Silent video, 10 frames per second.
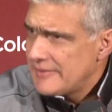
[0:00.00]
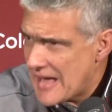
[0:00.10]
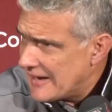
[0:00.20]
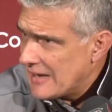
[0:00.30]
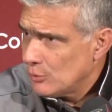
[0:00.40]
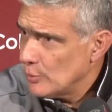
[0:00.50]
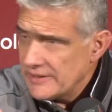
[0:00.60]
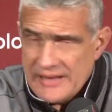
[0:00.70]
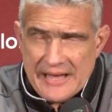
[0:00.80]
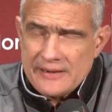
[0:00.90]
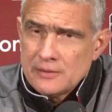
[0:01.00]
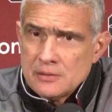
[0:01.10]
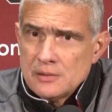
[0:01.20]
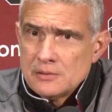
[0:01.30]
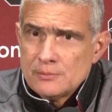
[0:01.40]
That, I don't read that.
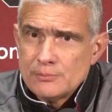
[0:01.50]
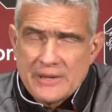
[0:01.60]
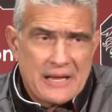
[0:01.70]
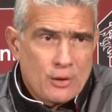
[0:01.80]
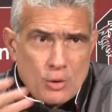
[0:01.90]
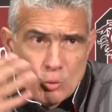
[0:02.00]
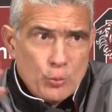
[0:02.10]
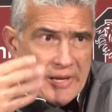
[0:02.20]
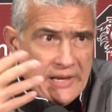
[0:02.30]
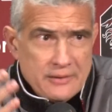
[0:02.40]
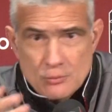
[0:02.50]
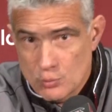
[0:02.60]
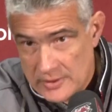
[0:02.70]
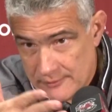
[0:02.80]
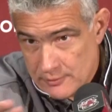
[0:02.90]
But I'll go read
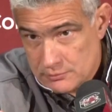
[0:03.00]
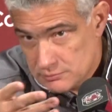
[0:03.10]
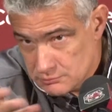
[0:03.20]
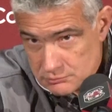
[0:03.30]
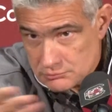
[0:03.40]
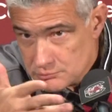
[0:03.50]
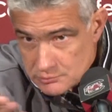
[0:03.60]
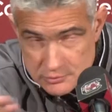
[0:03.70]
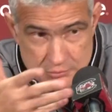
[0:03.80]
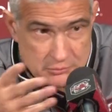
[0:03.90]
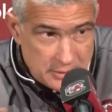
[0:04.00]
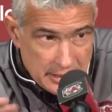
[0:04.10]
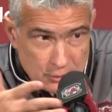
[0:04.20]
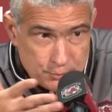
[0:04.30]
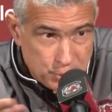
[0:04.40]
whatever, you
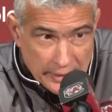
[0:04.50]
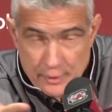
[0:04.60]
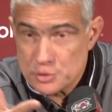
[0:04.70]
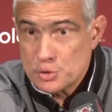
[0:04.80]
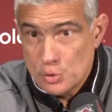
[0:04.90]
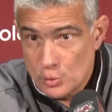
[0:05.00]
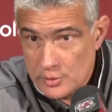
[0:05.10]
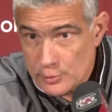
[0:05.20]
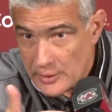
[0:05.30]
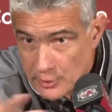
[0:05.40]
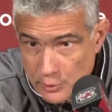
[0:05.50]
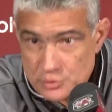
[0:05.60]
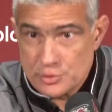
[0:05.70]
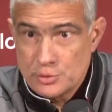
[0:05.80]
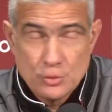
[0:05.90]
know, players are doing,
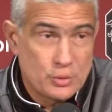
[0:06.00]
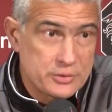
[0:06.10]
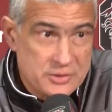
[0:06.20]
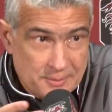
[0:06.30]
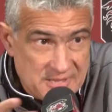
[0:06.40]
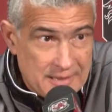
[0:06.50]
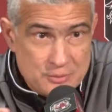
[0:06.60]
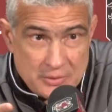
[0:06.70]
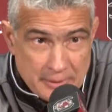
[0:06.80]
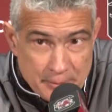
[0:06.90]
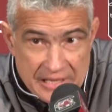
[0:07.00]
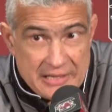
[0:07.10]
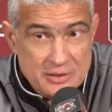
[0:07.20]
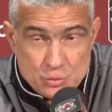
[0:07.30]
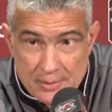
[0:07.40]
recruits are doing, sometimes what the
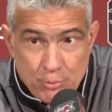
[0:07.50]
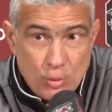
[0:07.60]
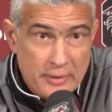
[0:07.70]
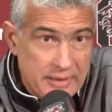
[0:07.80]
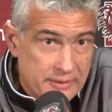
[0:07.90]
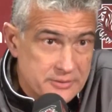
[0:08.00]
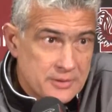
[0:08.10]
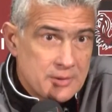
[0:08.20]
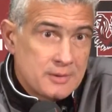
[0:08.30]
media is reporting, because,